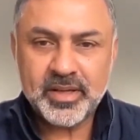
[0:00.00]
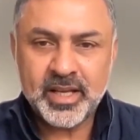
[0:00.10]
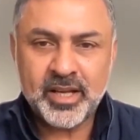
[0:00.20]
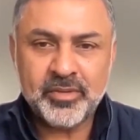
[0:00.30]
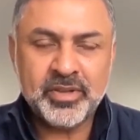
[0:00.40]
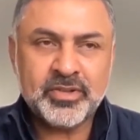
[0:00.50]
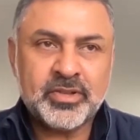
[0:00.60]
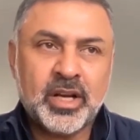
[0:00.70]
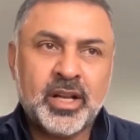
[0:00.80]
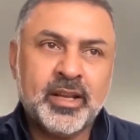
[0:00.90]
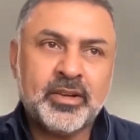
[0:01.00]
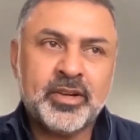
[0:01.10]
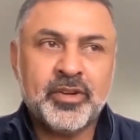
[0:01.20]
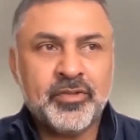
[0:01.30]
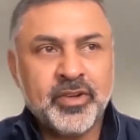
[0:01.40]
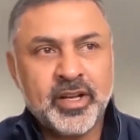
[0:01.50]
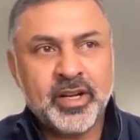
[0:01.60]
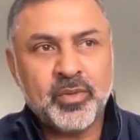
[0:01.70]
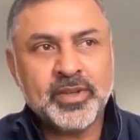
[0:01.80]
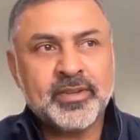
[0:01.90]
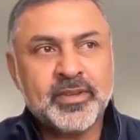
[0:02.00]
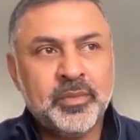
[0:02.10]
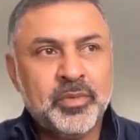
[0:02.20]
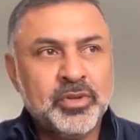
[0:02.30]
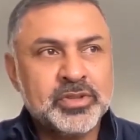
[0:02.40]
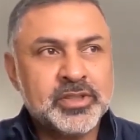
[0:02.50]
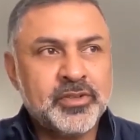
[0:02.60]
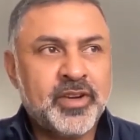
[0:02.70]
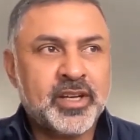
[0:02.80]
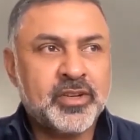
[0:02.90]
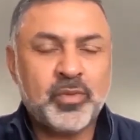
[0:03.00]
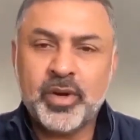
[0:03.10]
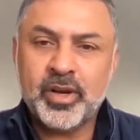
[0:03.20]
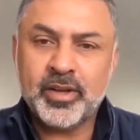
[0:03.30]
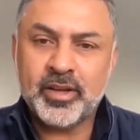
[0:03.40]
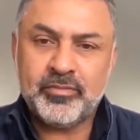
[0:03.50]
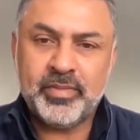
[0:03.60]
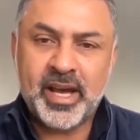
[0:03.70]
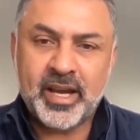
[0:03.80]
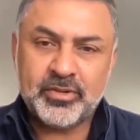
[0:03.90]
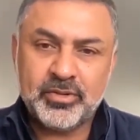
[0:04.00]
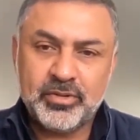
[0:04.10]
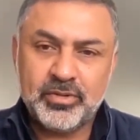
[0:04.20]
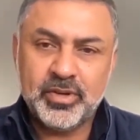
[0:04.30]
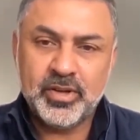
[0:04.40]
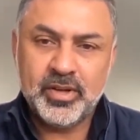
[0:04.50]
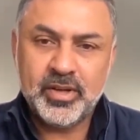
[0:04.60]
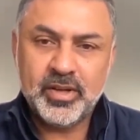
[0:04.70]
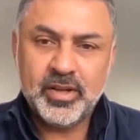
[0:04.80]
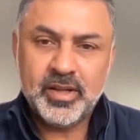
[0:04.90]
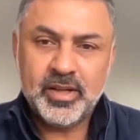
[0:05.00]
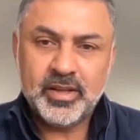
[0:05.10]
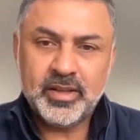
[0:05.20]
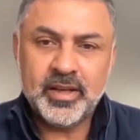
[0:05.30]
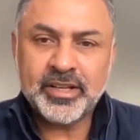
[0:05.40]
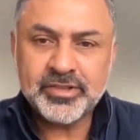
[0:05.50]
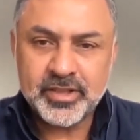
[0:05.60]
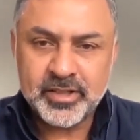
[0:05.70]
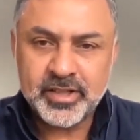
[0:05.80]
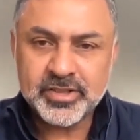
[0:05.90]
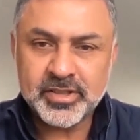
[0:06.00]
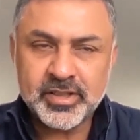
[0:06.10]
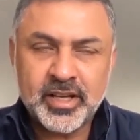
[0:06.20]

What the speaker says: and I've been struggling trying to figure out what's the most effective way to give back to the next generation.